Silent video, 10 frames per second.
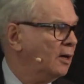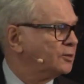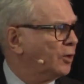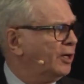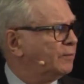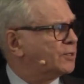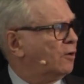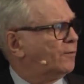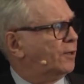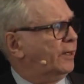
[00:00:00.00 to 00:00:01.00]
so he was
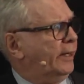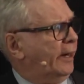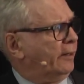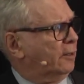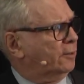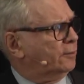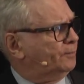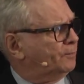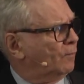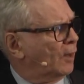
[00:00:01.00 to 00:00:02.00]
over in England
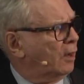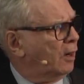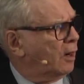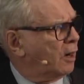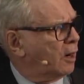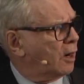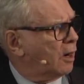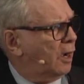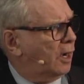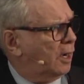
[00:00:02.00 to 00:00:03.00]

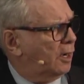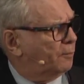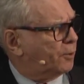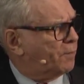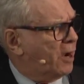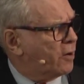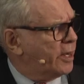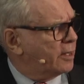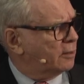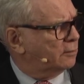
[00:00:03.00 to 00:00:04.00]
uh,
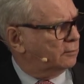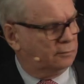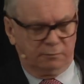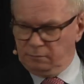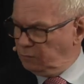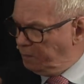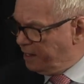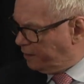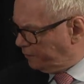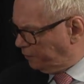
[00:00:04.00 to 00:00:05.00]
preparing, well,
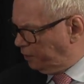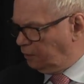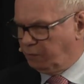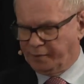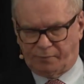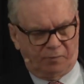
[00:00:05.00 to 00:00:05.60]
making the deal with,